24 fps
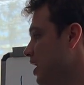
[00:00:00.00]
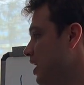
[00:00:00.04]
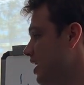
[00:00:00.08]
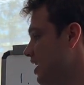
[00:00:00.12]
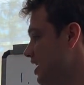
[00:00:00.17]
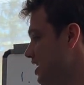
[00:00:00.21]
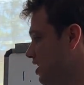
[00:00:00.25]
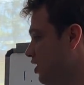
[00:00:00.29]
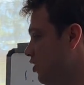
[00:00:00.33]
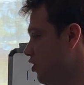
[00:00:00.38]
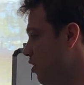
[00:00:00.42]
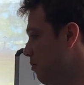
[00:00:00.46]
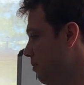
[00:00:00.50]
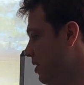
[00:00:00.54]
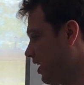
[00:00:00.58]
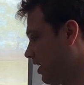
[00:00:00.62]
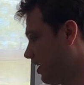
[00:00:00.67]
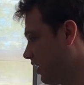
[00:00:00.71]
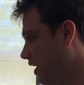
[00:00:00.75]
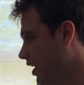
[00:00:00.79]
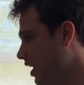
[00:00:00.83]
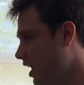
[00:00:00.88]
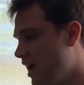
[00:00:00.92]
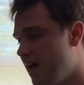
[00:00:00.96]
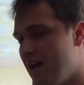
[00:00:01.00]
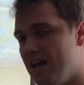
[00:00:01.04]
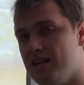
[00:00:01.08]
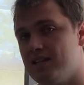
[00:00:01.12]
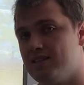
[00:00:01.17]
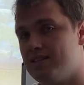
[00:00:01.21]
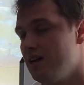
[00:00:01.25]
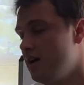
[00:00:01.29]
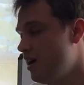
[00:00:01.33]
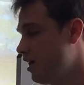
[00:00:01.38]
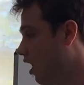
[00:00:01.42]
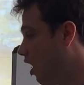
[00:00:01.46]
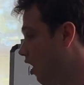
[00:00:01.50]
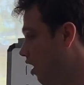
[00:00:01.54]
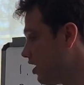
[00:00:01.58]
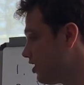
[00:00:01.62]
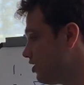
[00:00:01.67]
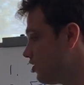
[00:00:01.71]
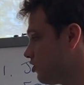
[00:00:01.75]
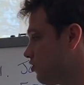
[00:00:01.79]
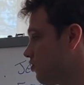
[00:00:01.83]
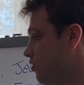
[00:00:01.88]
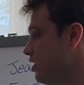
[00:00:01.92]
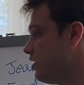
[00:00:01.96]
Economic is high
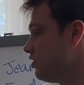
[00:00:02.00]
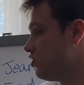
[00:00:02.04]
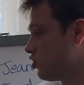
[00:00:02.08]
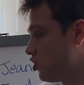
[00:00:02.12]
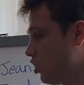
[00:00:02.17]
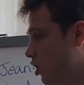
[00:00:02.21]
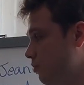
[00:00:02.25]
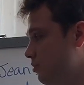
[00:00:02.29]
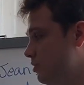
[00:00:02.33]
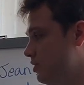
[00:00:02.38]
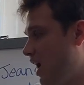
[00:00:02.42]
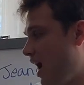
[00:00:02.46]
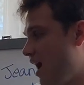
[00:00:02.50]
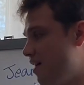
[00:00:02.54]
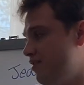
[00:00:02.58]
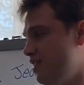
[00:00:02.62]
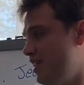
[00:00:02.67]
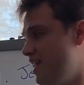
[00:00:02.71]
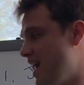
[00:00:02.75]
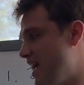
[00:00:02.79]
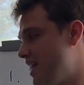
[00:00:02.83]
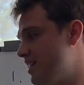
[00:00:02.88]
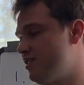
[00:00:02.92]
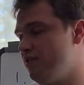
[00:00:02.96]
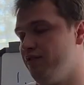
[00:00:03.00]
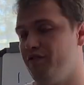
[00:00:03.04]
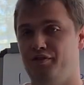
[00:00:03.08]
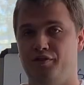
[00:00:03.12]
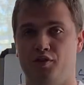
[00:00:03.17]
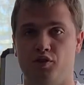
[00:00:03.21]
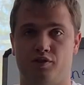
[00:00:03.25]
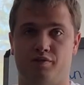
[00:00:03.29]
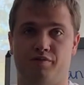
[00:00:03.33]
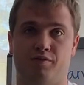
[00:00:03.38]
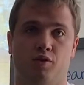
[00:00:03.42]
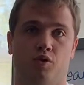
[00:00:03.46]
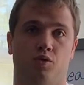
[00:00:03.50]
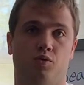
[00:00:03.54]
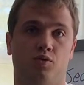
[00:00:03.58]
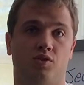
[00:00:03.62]
street shops have less footfall,